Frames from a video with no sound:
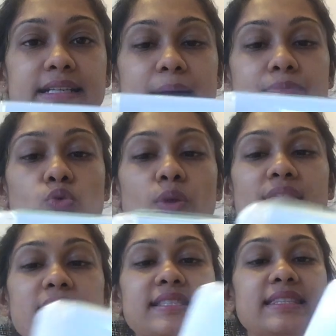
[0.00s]
it comes with
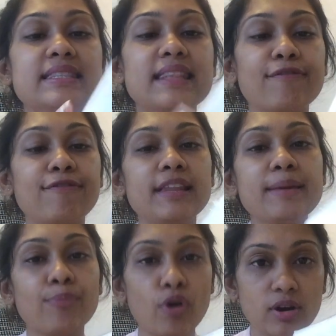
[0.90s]
this lovely
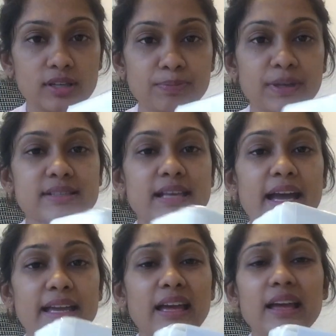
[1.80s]
box because
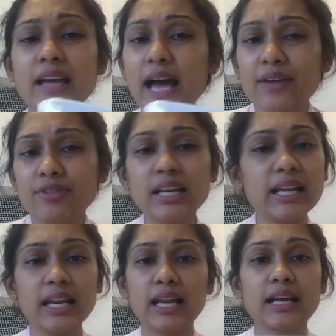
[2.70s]
I
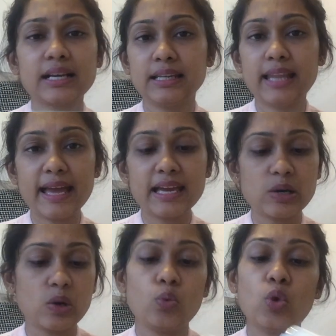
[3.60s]
really like
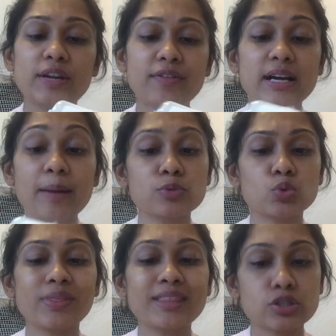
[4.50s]
whatever comes
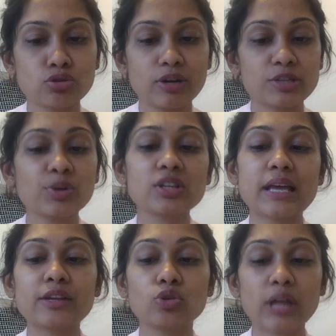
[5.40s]
with the storage because
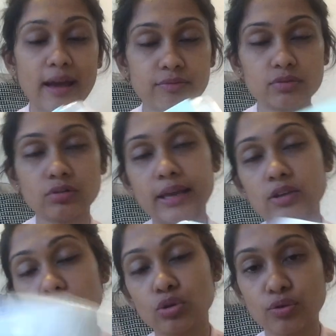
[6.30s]
I don't have to,
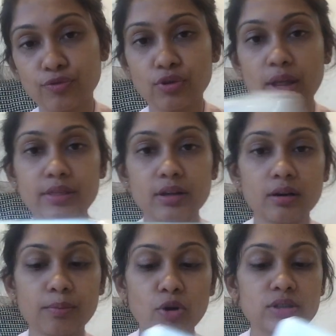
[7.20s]
like, you know, look for
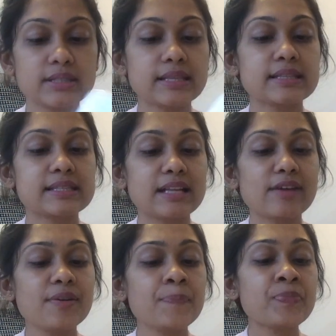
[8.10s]
other boxes and
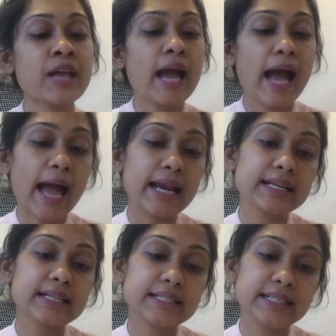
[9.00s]
stuff. And
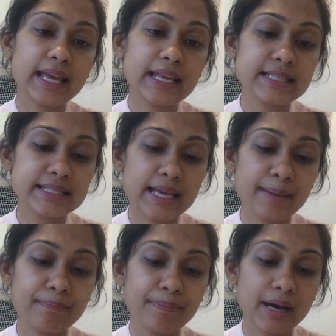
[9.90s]
it contains
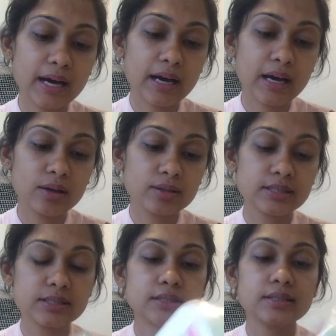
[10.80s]
about, I